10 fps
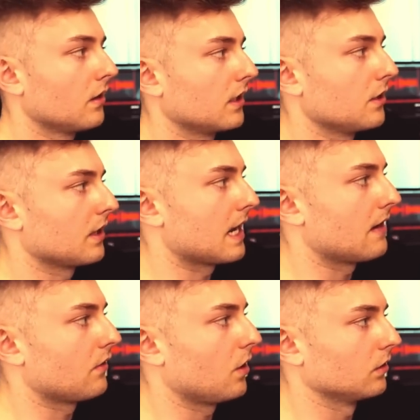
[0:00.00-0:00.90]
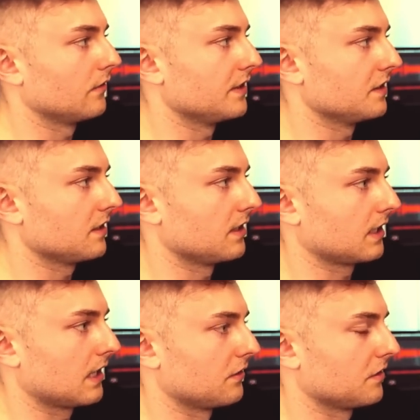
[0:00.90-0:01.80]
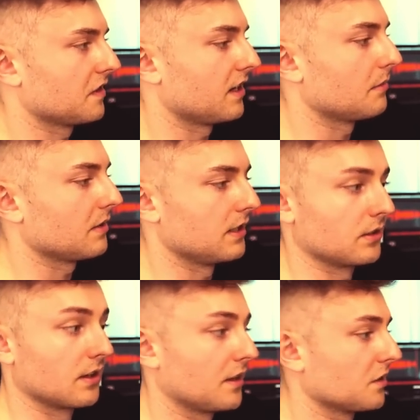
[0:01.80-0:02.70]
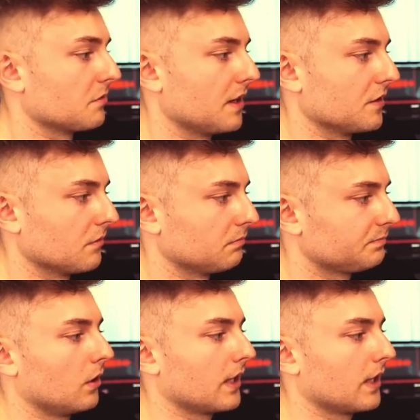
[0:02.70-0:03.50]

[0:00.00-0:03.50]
Okay, you can have all of these indicators set up and you can customize them.